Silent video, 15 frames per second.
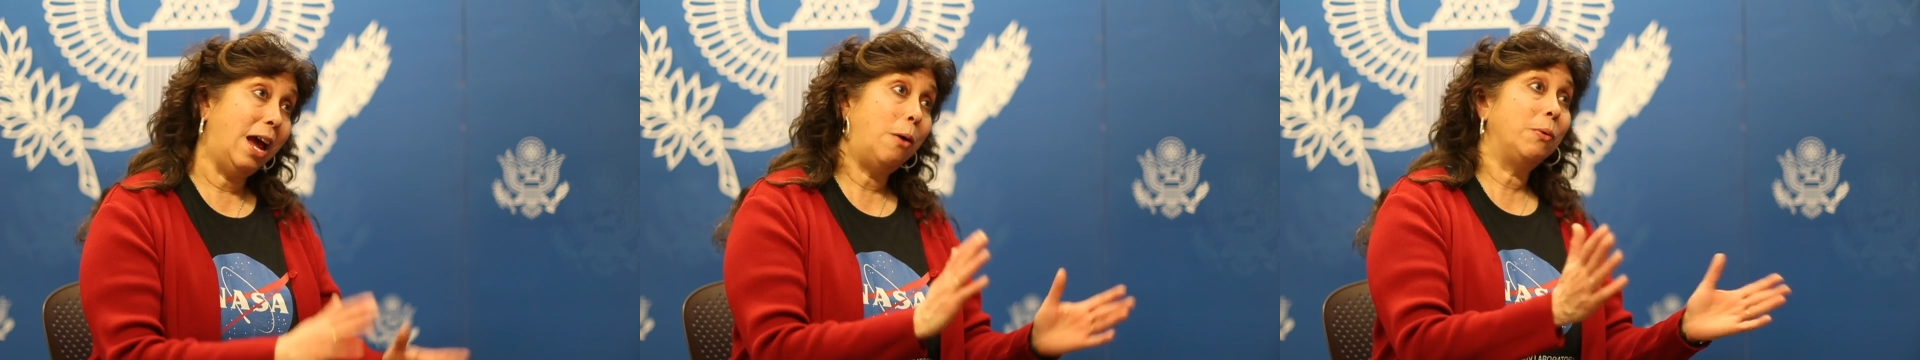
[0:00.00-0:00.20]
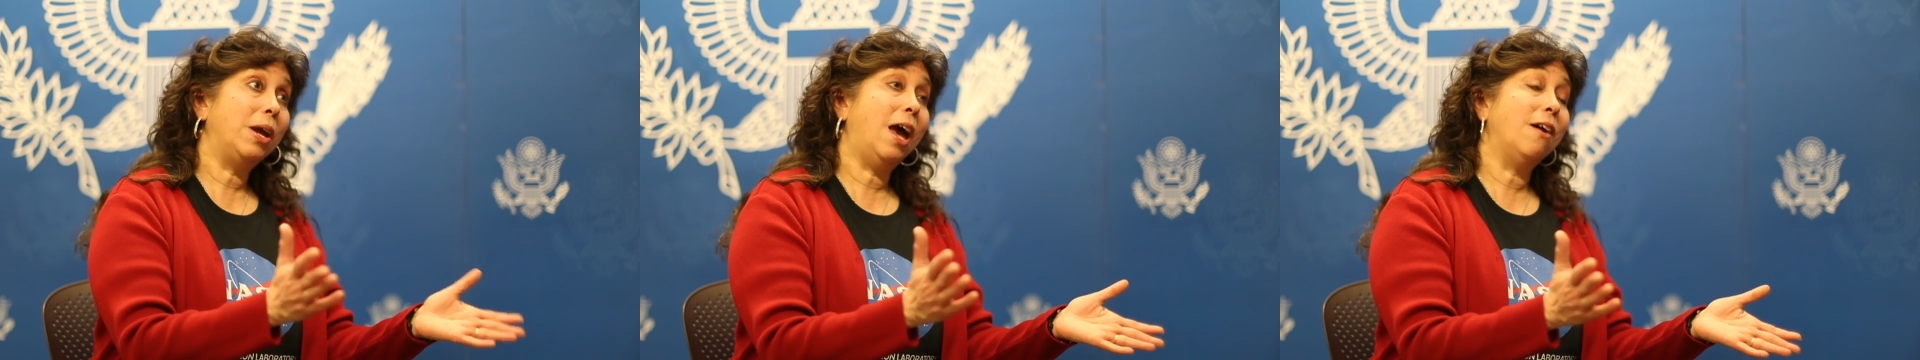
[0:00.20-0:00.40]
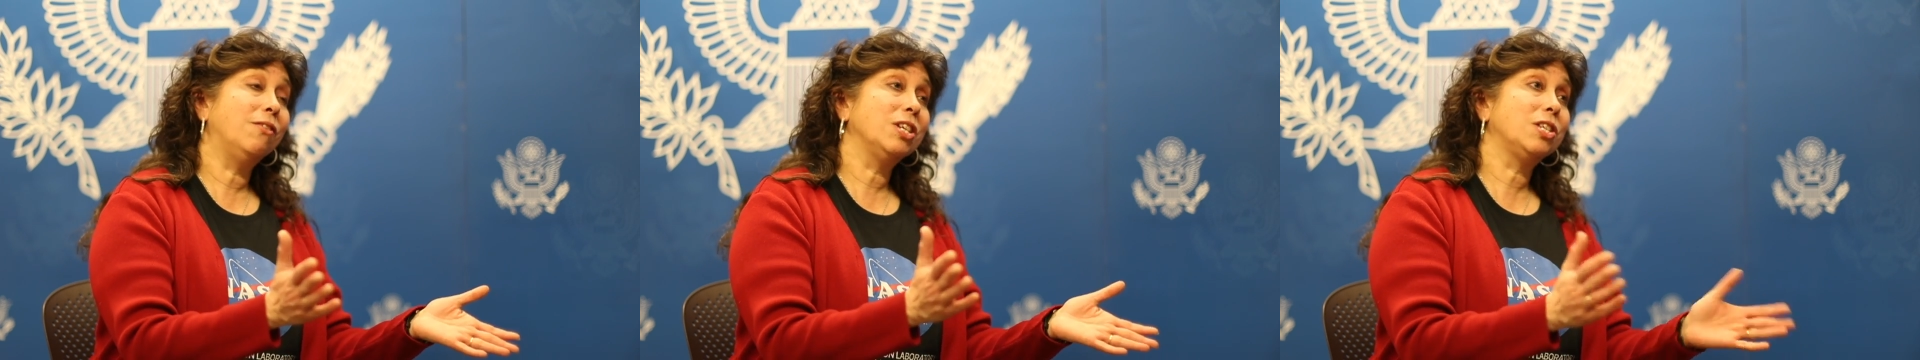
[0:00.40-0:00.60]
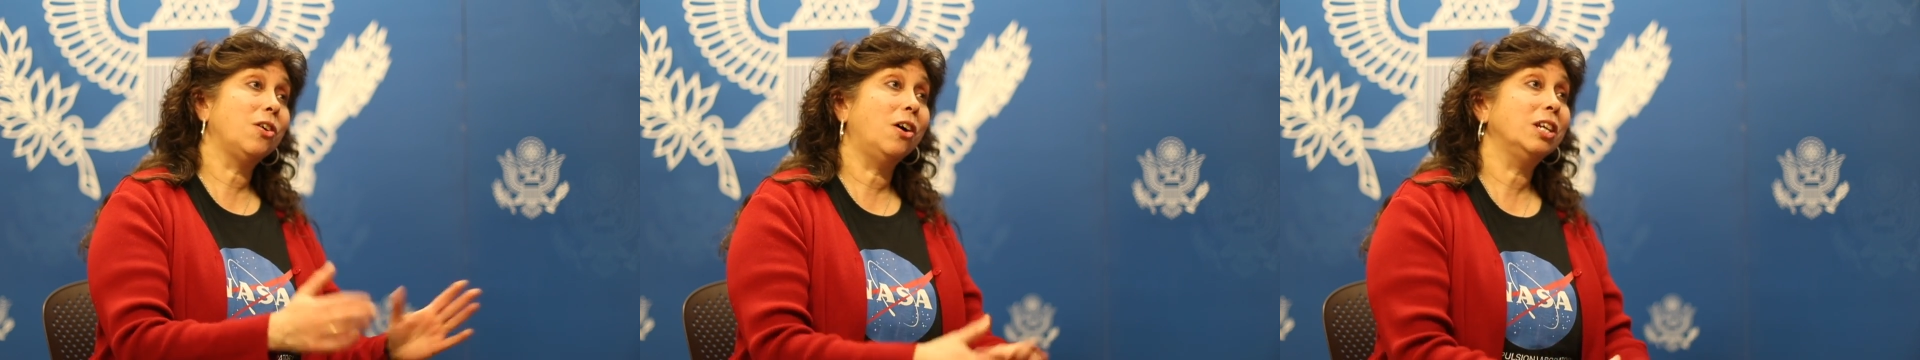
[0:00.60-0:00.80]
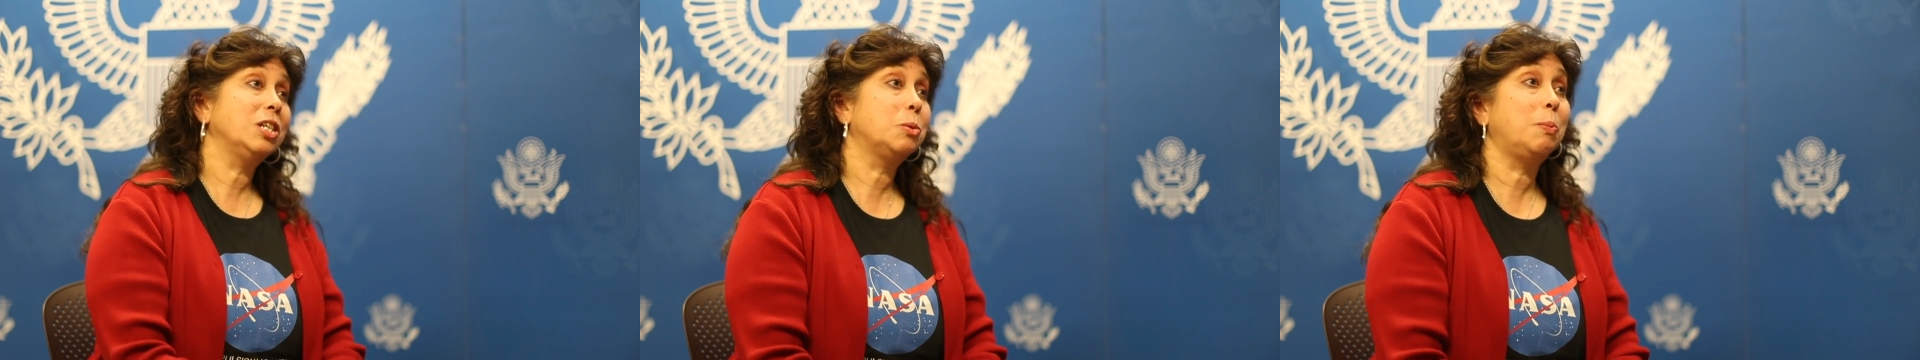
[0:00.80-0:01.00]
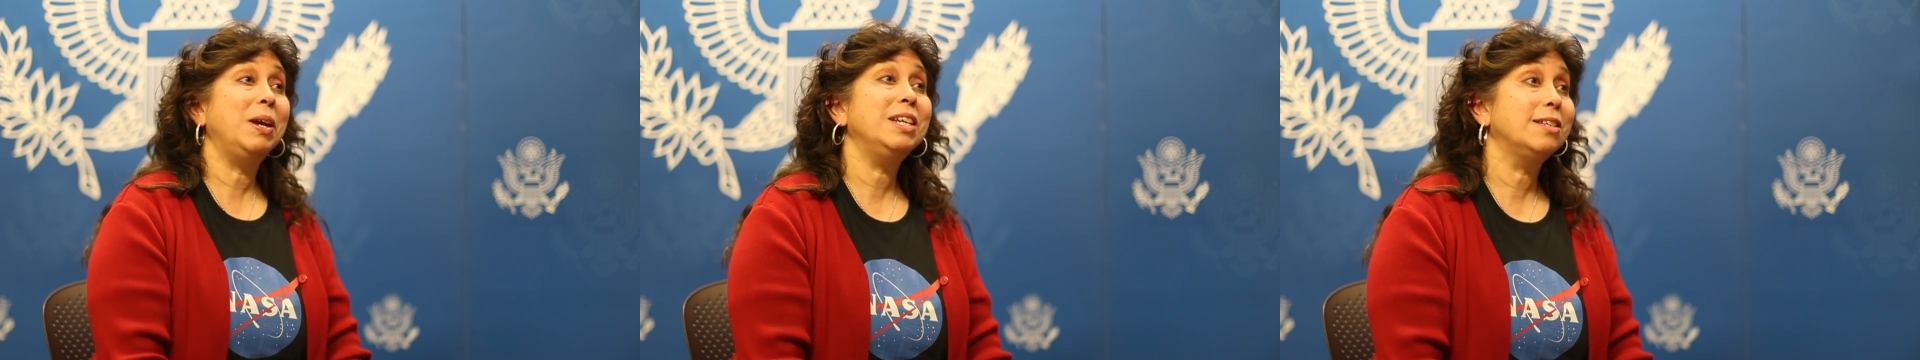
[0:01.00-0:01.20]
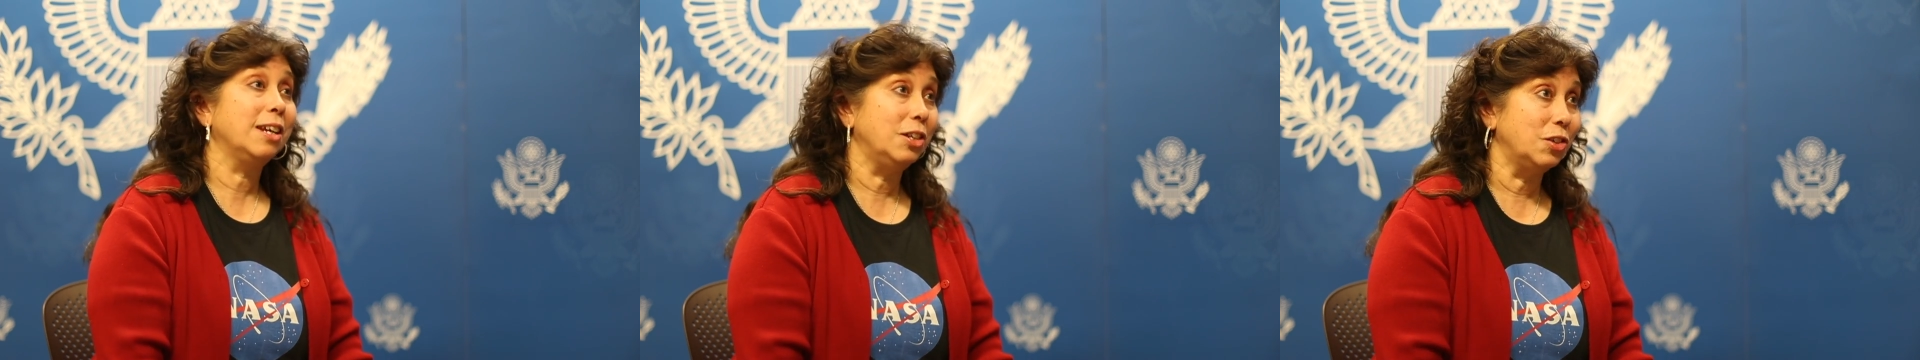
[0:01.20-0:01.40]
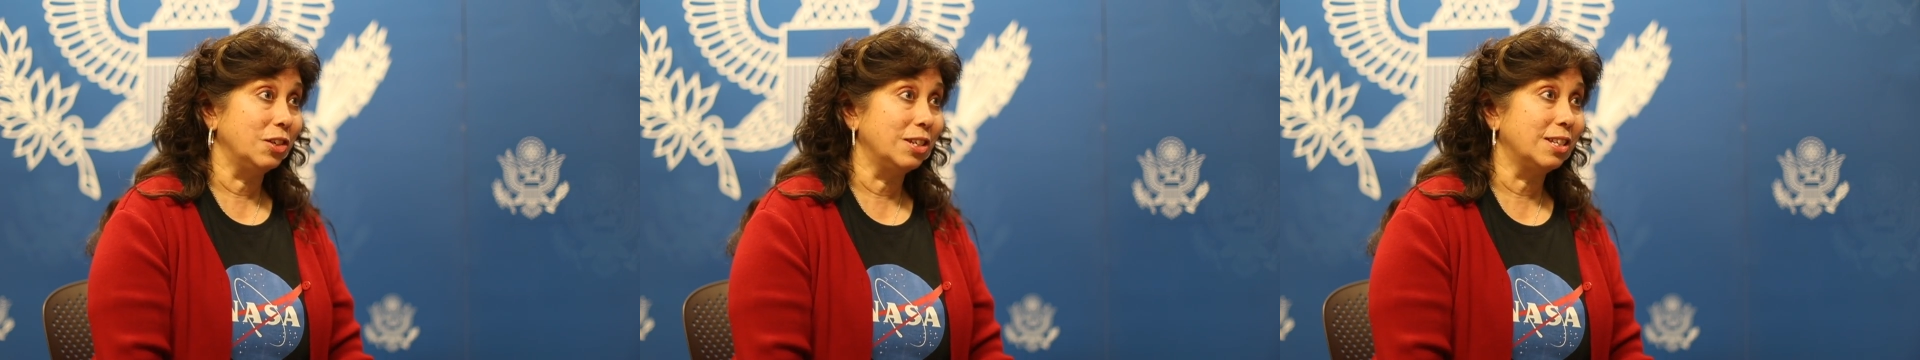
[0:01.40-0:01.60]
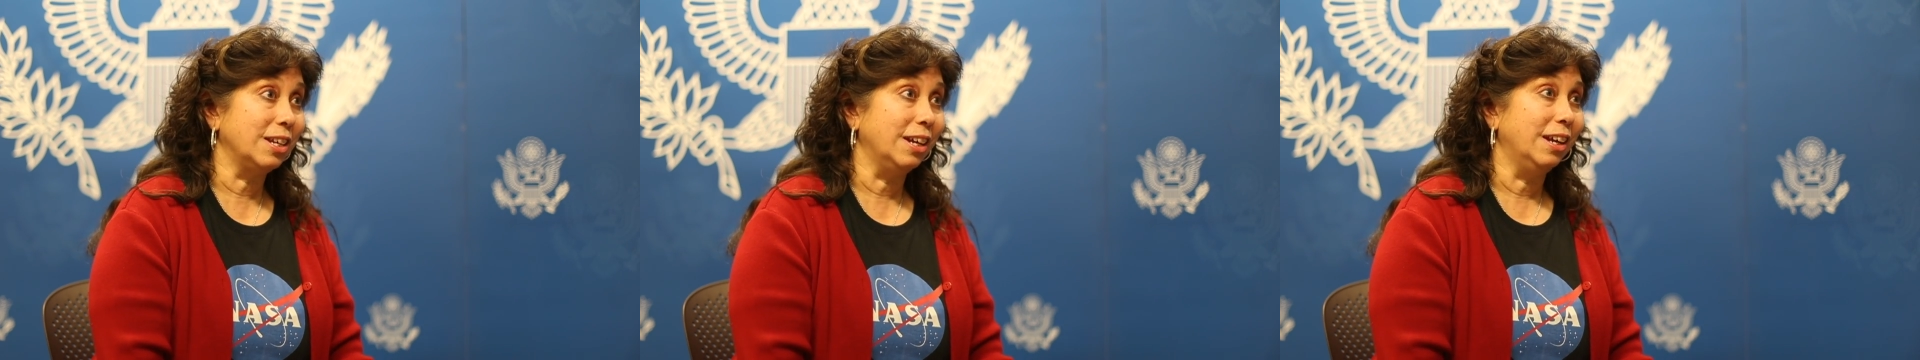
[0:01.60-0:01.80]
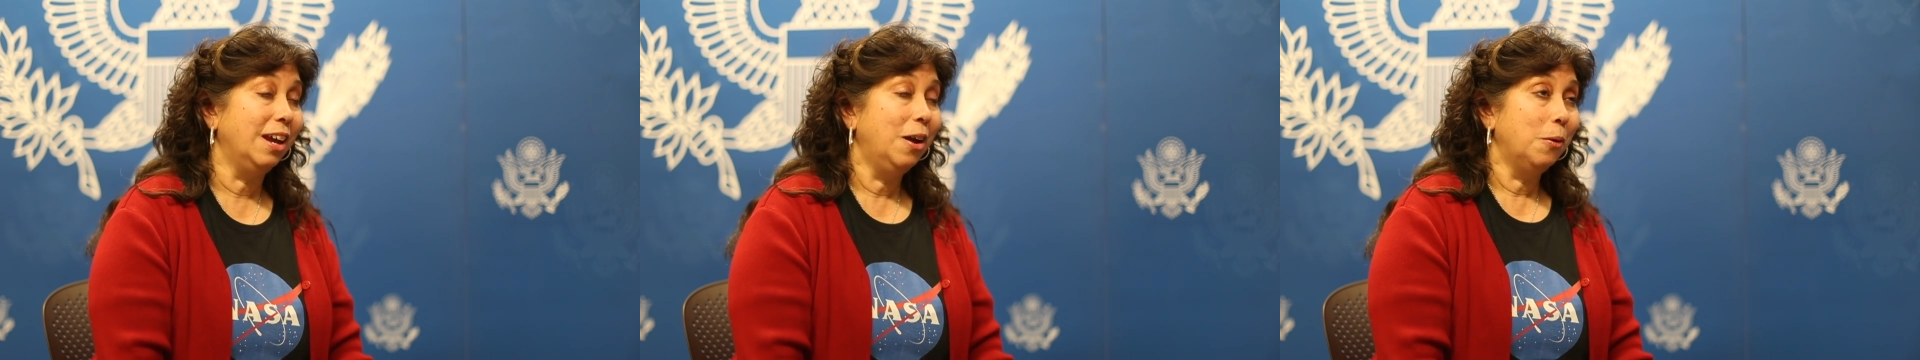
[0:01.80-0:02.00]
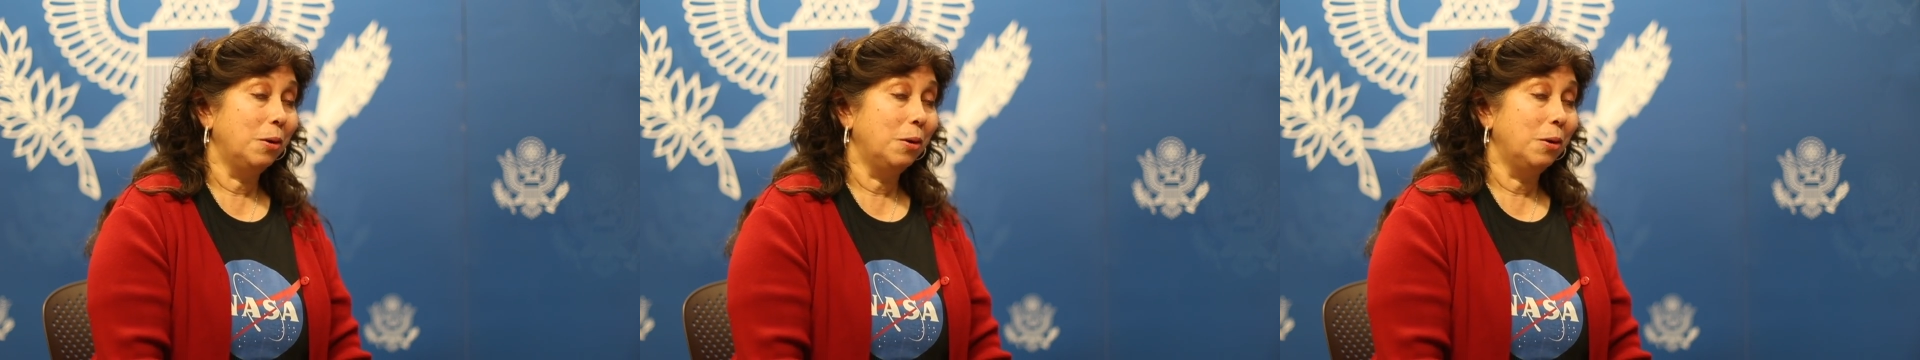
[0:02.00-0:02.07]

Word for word: Now we have a Saudi space agency.